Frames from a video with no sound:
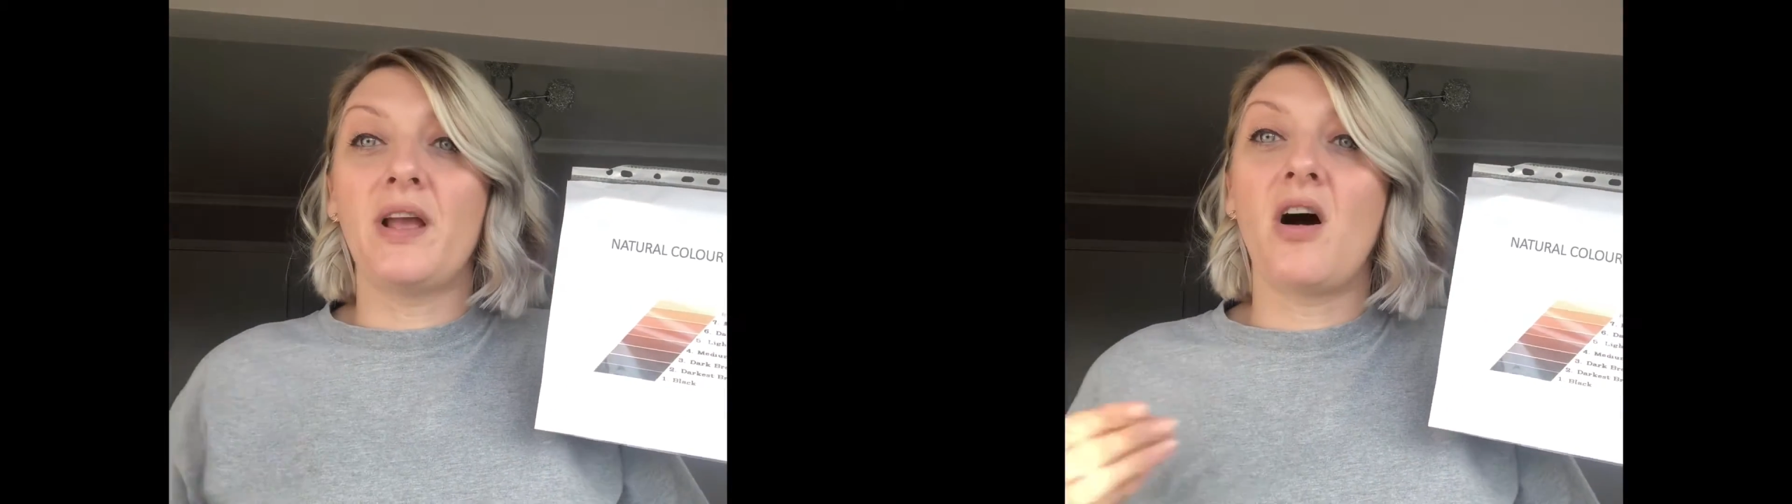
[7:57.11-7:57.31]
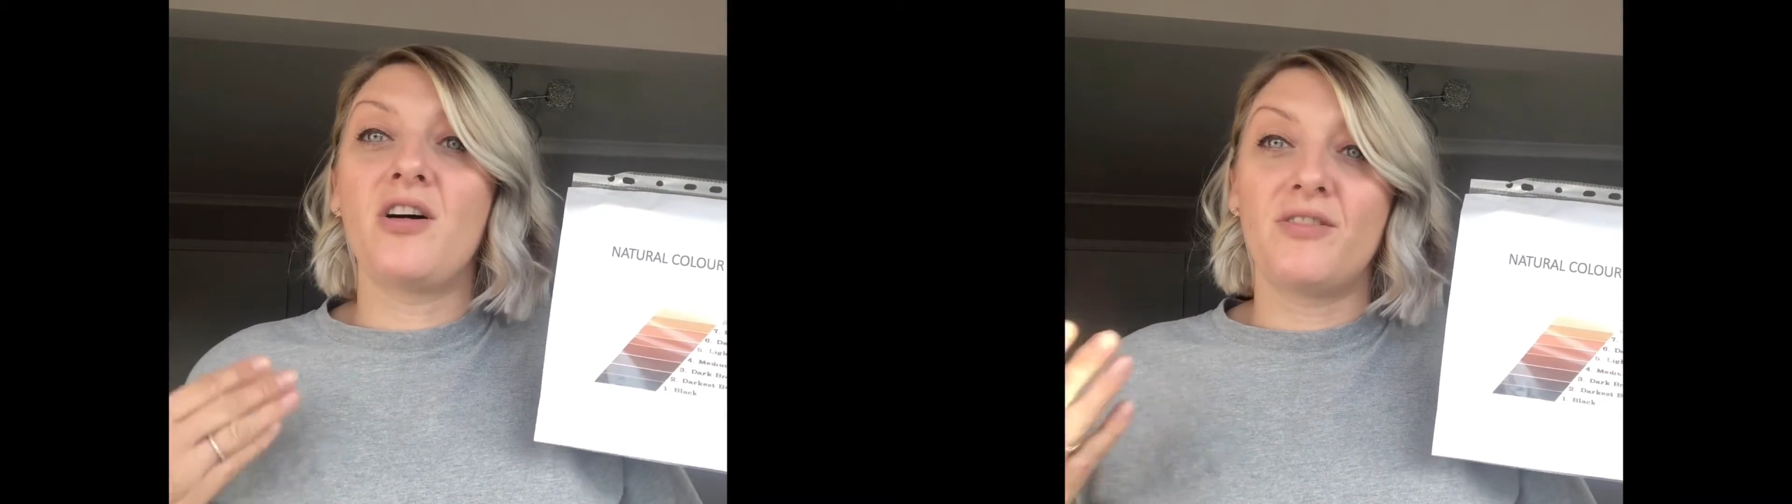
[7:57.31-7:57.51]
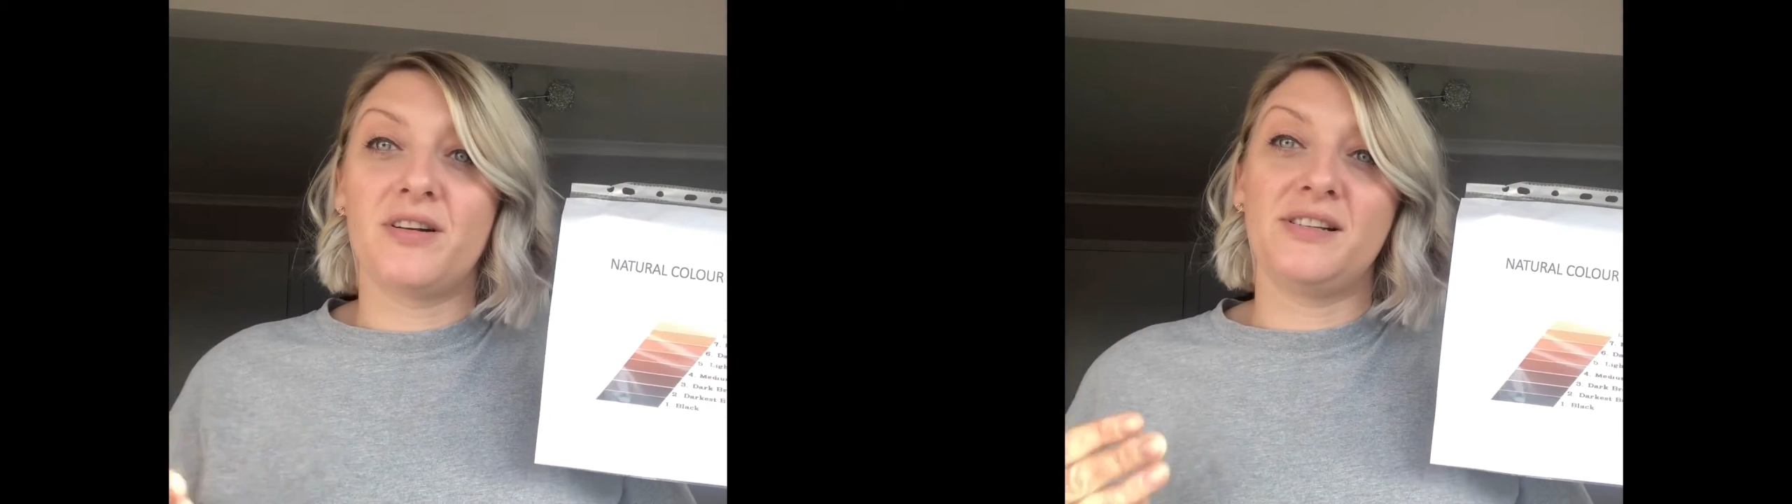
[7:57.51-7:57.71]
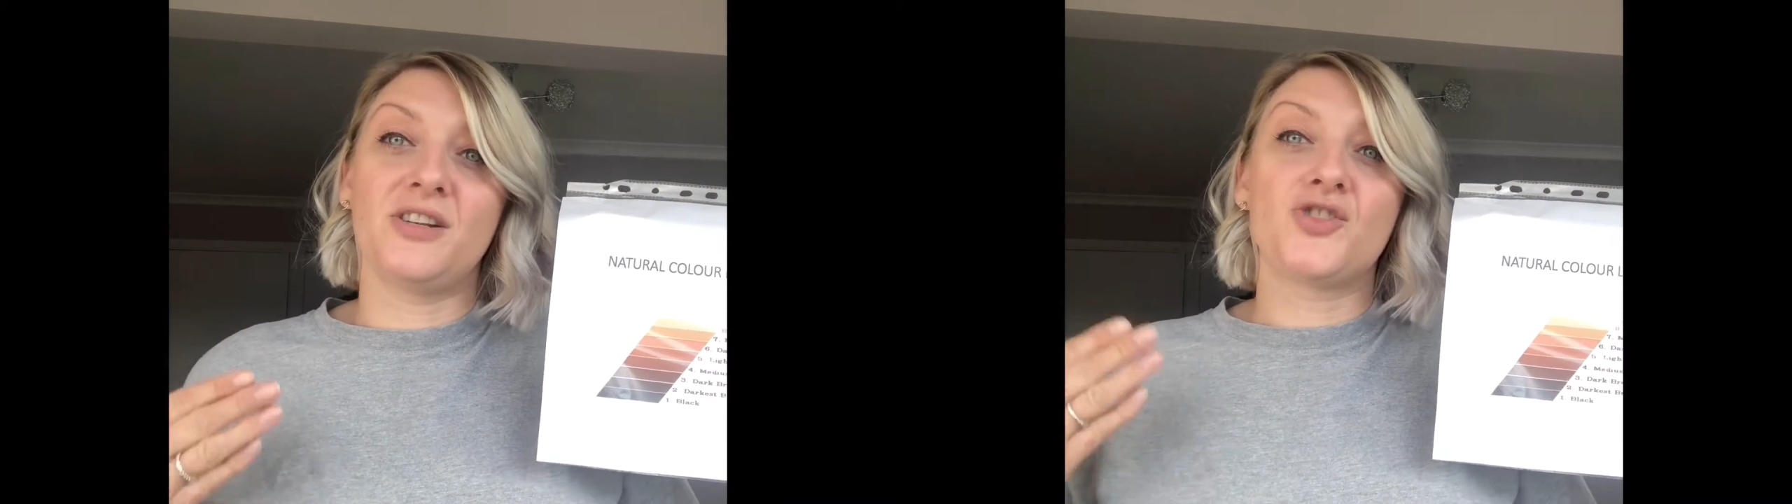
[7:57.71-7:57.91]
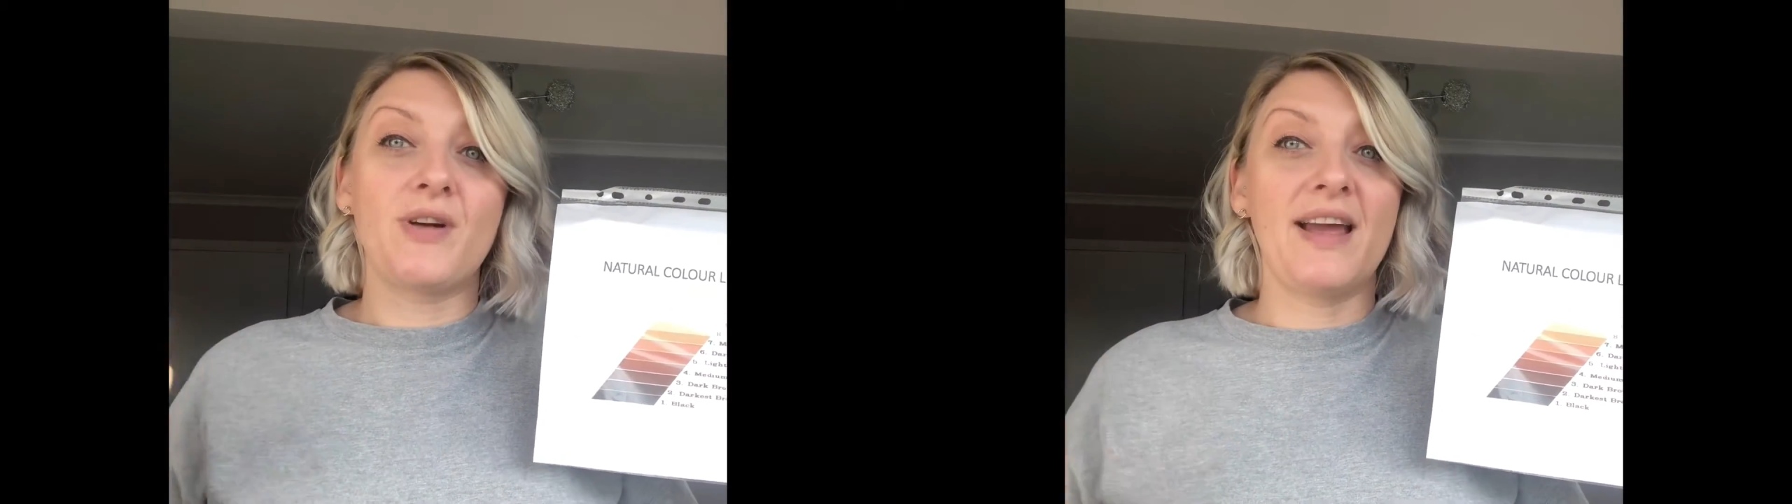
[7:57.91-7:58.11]
our eyes are
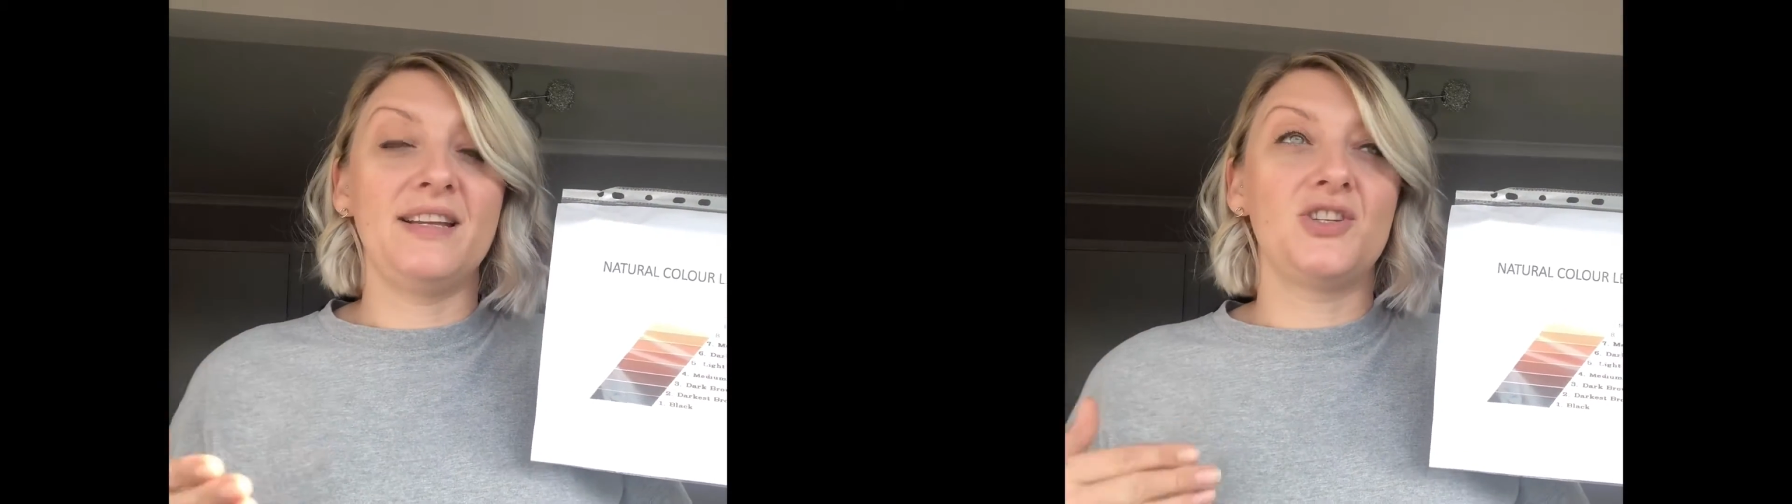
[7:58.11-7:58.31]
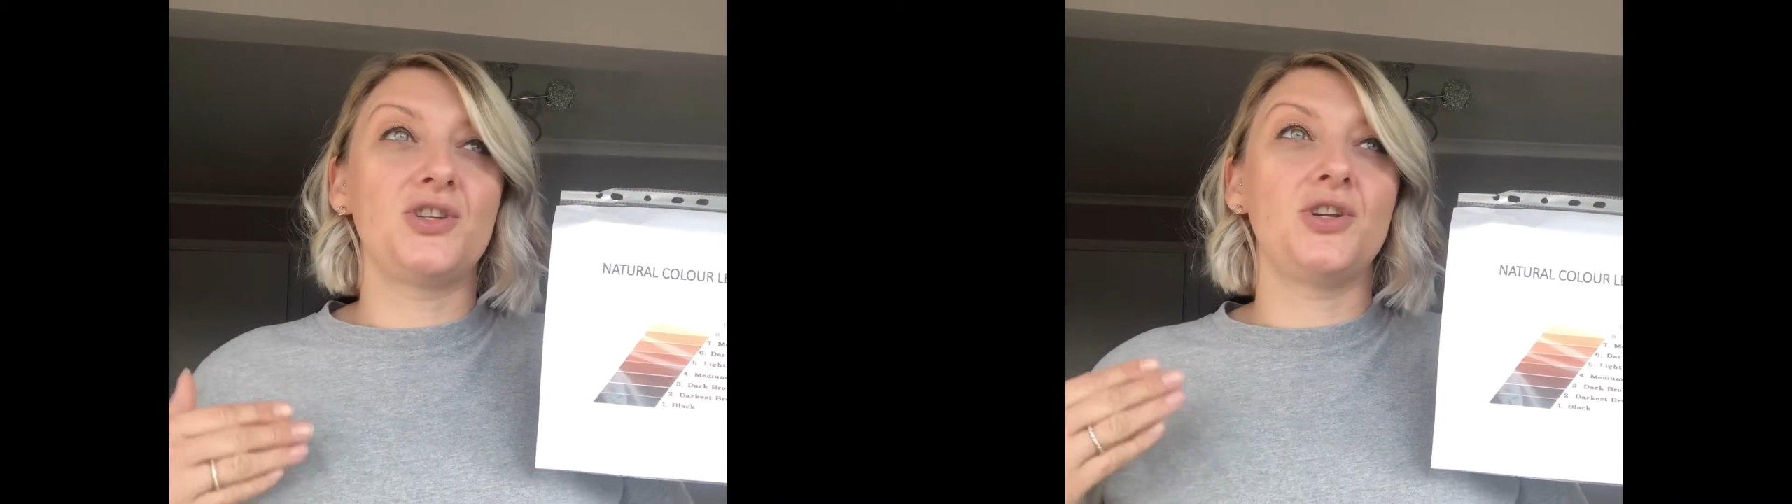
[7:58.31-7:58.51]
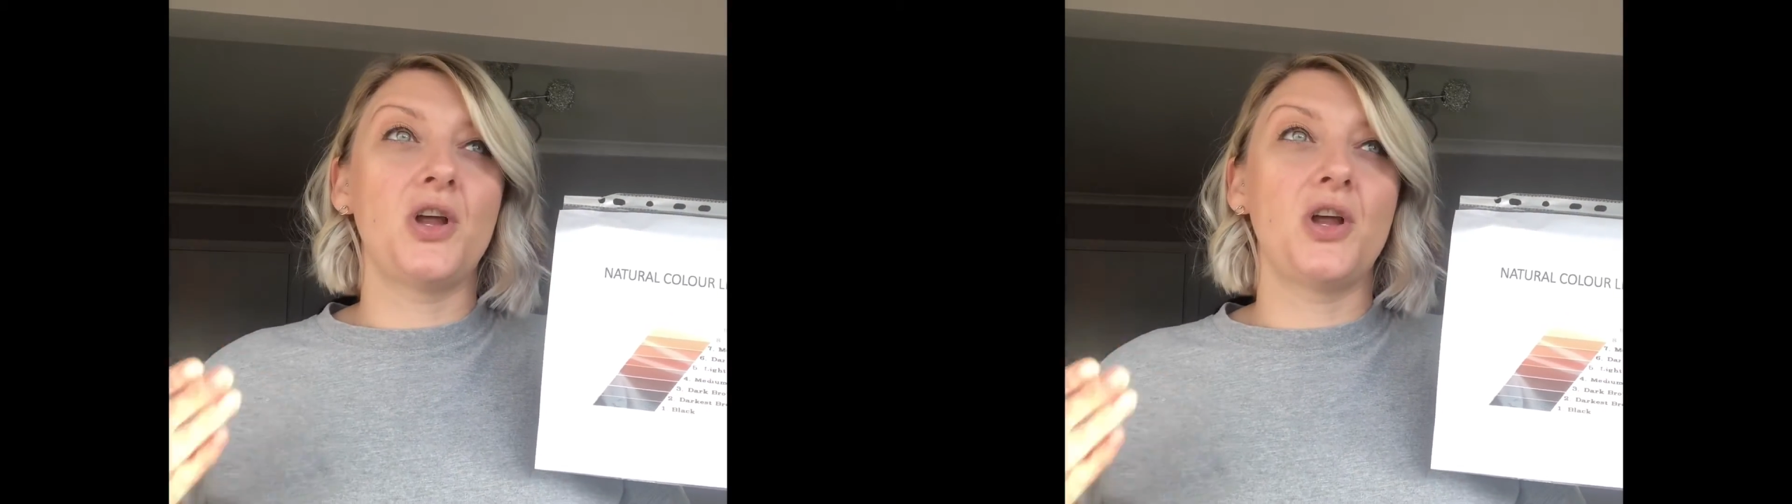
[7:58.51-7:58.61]
trained to